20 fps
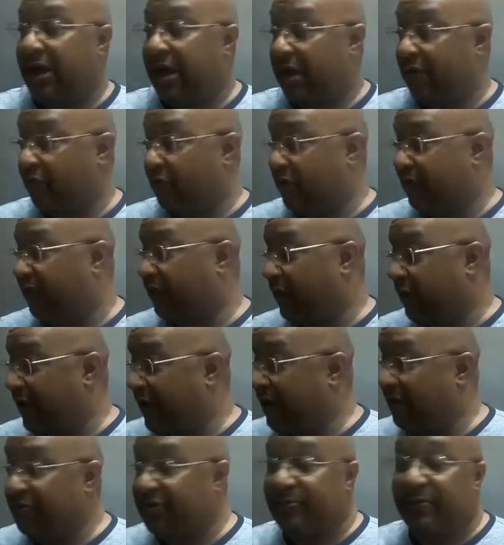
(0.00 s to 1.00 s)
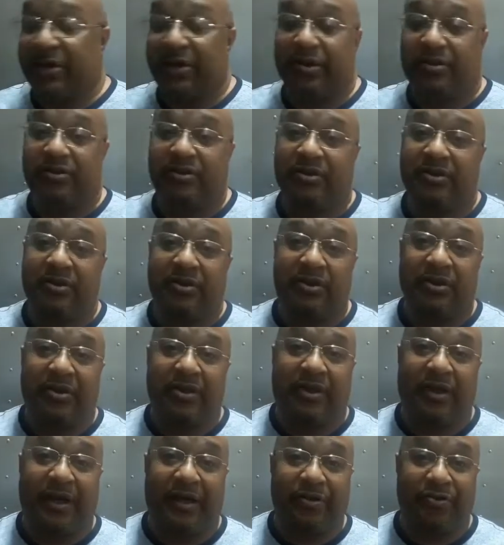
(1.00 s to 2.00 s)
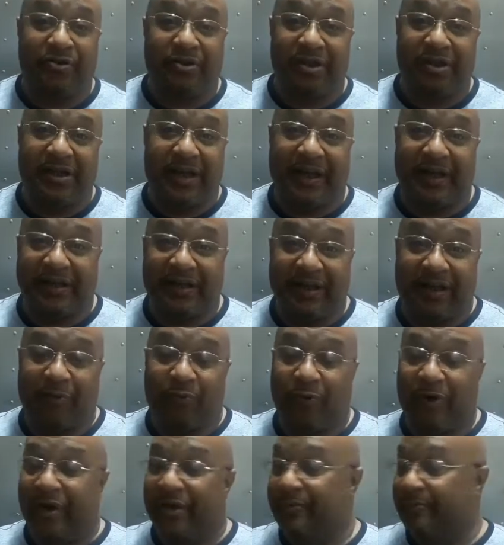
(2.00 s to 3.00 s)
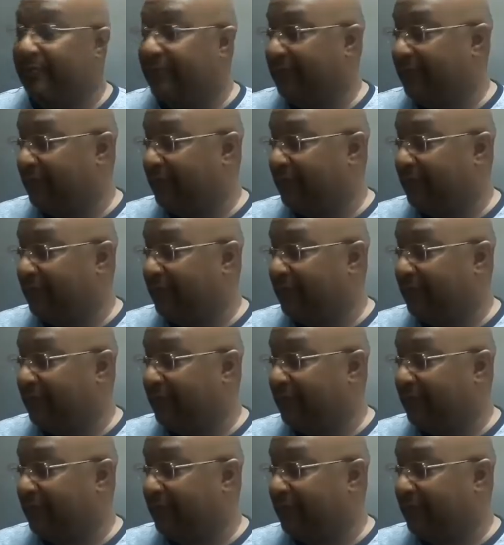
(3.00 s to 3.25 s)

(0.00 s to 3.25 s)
I run front of house mix. I usually like it that way.